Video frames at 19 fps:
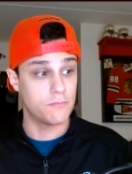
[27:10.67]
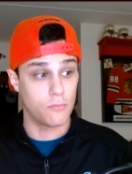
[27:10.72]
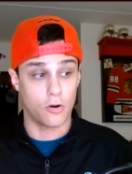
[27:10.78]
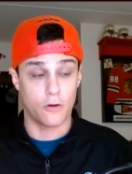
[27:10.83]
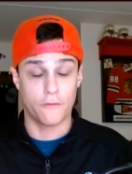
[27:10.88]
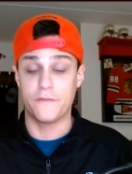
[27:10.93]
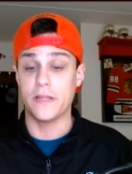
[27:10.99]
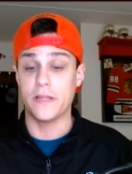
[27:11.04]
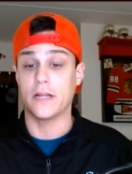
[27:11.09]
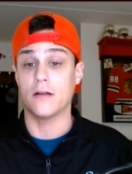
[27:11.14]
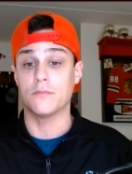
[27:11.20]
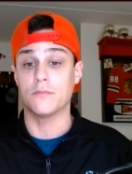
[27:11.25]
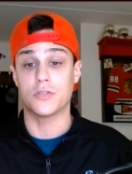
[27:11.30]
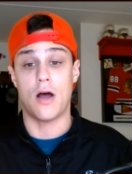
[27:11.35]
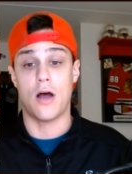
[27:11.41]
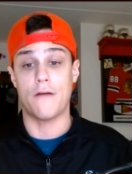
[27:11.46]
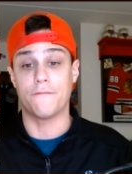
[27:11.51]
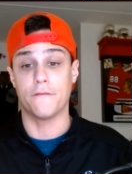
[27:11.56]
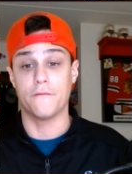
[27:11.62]
Murphy comes
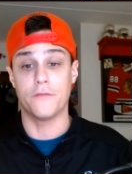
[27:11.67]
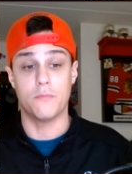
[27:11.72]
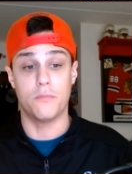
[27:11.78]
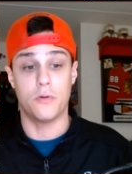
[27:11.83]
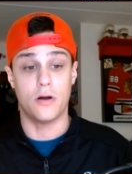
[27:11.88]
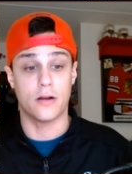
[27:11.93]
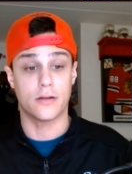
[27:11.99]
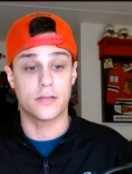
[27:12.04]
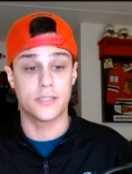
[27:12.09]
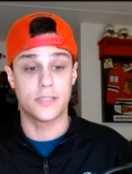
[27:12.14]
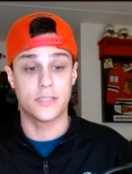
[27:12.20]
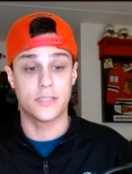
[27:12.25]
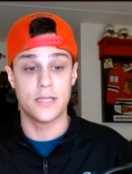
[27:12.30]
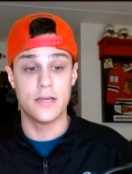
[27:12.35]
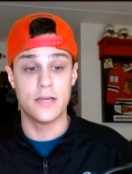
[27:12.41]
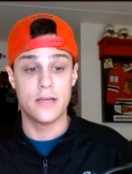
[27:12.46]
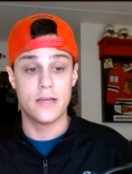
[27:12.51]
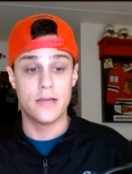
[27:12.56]
off of the books.